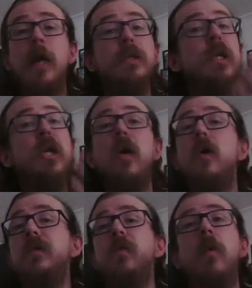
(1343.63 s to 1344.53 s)
It's a
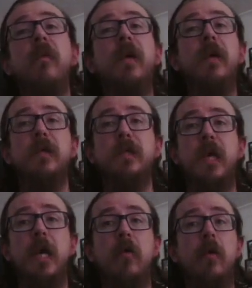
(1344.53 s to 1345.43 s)
huge moment for Evil
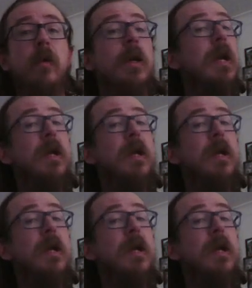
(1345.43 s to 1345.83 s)
Scarecrow.